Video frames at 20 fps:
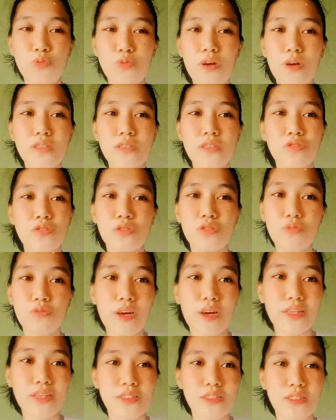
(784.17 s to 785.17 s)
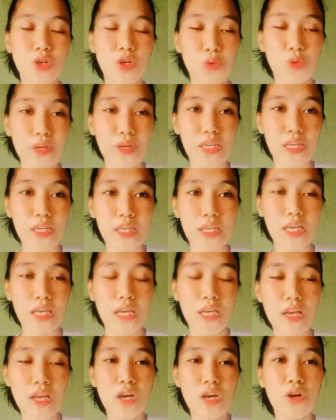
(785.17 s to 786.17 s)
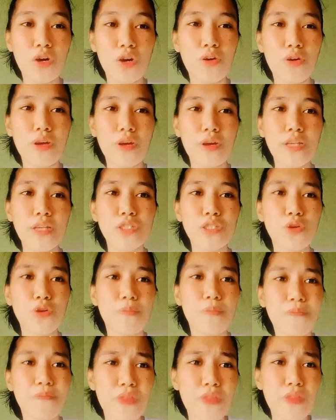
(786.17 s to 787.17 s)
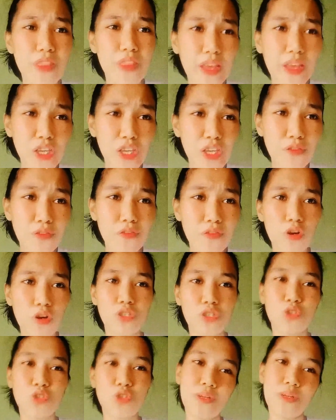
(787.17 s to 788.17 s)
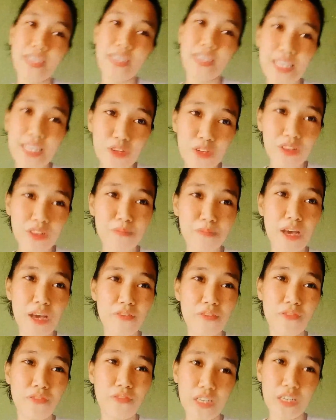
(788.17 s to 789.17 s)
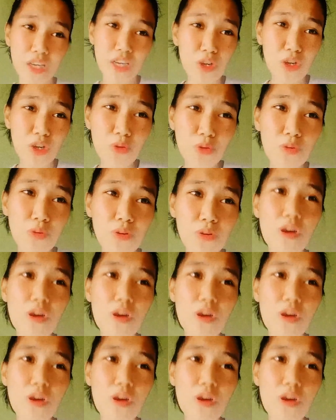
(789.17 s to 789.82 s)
once or twice a week. Okay, so thank you for tuning in my video.